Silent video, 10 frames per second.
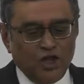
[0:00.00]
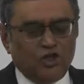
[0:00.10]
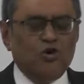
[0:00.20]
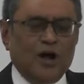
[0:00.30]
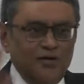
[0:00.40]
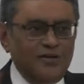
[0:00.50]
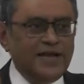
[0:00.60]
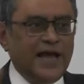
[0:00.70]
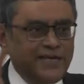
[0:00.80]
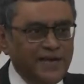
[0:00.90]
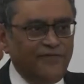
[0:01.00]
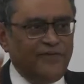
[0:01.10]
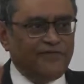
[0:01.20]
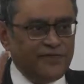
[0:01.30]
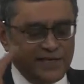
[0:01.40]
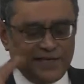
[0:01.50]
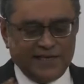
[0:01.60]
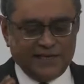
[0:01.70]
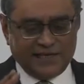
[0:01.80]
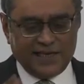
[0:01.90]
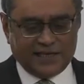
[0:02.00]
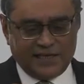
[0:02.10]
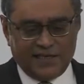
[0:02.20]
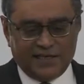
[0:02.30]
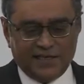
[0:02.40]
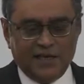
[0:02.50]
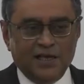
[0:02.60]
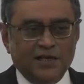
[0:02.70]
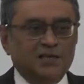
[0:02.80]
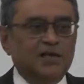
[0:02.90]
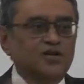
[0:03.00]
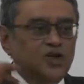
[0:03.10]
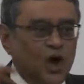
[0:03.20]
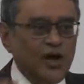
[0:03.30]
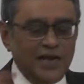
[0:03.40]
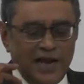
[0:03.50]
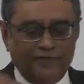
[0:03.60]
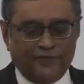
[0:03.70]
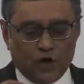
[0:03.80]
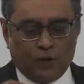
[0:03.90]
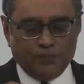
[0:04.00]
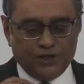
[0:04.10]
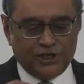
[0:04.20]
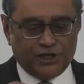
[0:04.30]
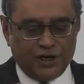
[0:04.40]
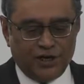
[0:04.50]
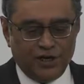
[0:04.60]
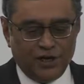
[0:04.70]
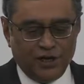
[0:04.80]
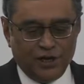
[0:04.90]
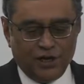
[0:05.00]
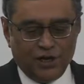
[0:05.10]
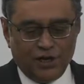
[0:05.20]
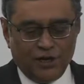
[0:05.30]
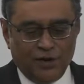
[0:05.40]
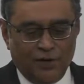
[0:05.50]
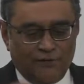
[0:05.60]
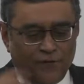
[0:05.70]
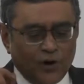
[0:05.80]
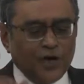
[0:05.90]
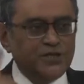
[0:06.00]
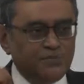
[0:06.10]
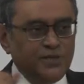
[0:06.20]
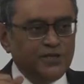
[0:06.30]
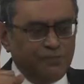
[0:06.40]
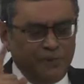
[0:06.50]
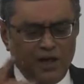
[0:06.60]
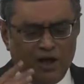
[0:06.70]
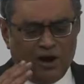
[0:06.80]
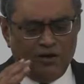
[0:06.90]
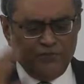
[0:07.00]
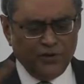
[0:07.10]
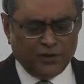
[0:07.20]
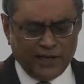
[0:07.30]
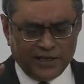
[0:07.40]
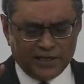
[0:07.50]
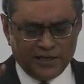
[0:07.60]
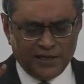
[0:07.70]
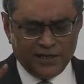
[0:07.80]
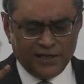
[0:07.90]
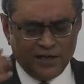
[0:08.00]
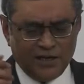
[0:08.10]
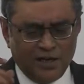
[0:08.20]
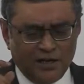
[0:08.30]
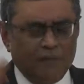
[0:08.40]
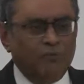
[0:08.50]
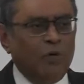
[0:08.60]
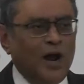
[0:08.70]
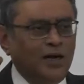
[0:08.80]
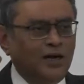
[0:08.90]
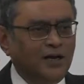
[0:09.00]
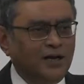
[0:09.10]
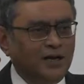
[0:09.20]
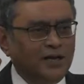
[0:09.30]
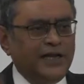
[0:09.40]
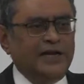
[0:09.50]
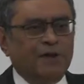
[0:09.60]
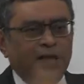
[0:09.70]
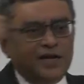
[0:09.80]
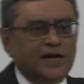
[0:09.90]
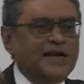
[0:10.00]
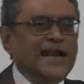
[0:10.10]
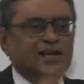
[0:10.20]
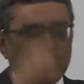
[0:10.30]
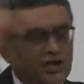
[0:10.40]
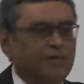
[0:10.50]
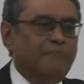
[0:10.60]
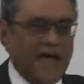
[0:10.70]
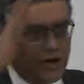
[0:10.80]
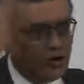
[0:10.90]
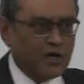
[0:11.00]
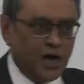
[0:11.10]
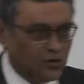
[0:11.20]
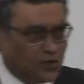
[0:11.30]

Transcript: Throughout the 1950s and 60s, the non-left opposition focused principally on a few things. Number one, they demanded a national ban on cow